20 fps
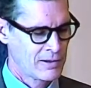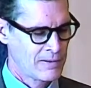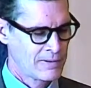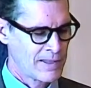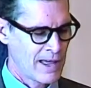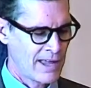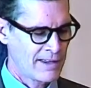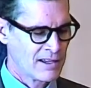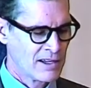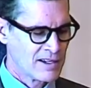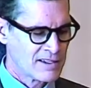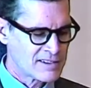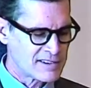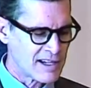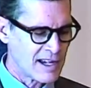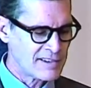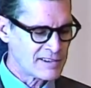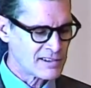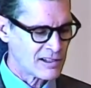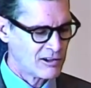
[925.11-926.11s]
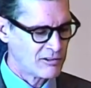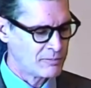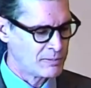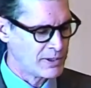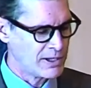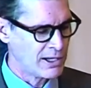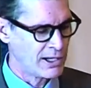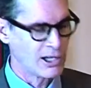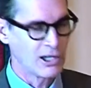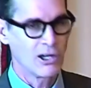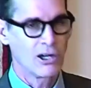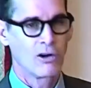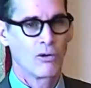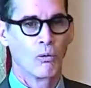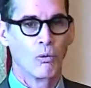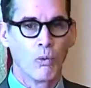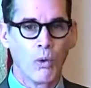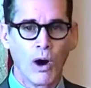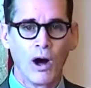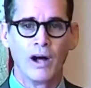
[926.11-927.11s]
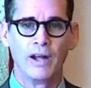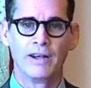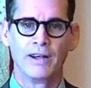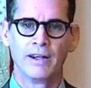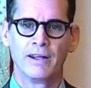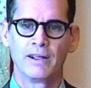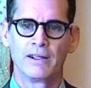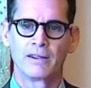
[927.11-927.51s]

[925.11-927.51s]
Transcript: that sense of being one